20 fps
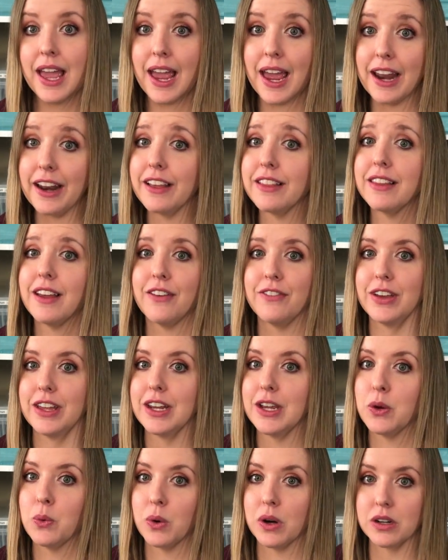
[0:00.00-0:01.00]
And I love it.
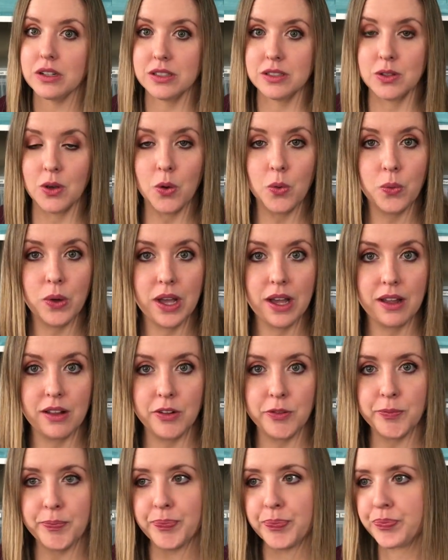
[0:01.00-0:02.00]
It works so
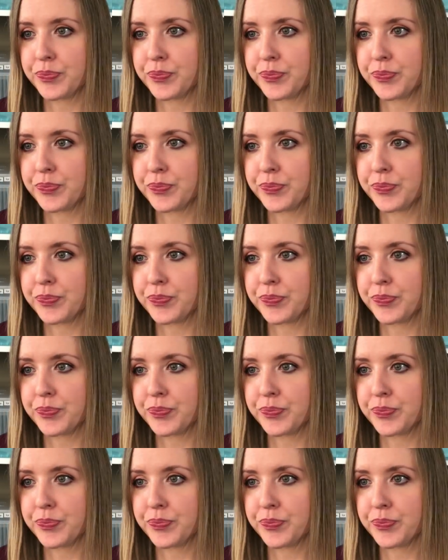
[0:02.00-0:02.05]
well.